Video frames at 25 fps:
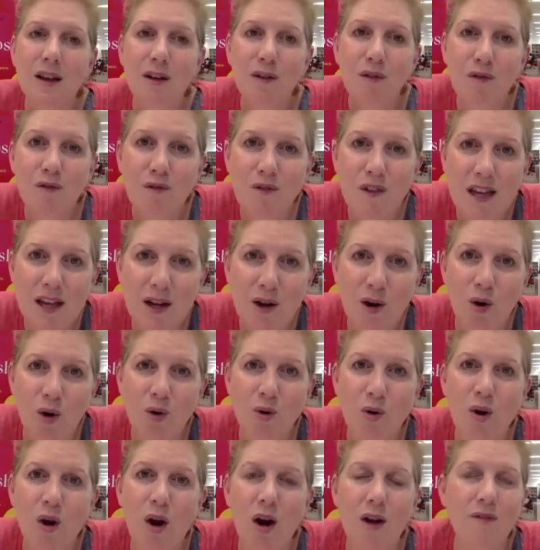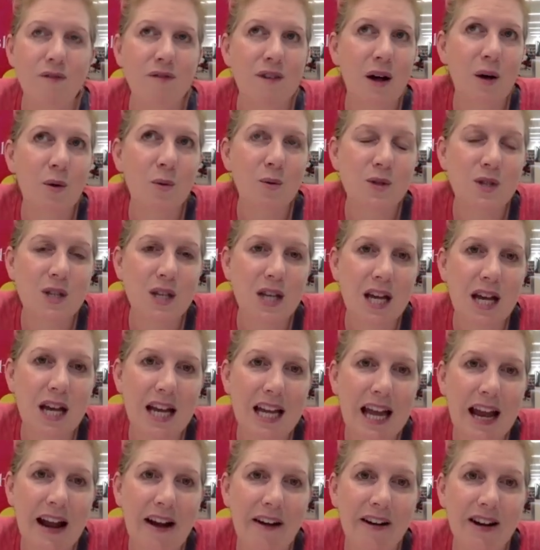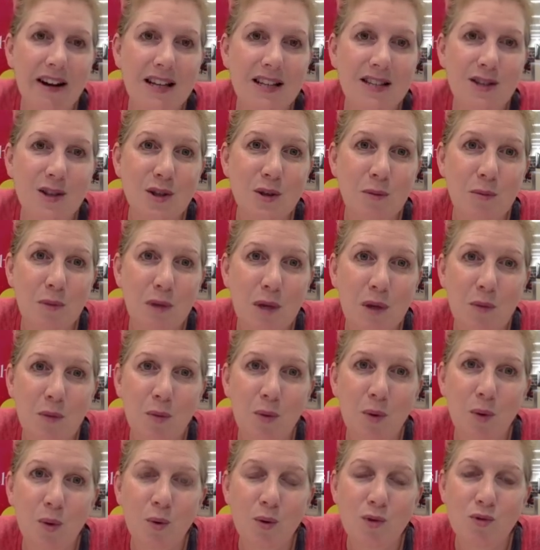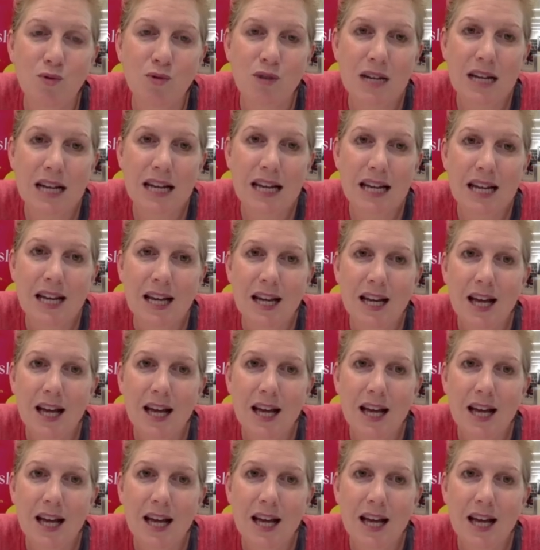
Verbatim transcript: Fionn, I felt, was a character that people would really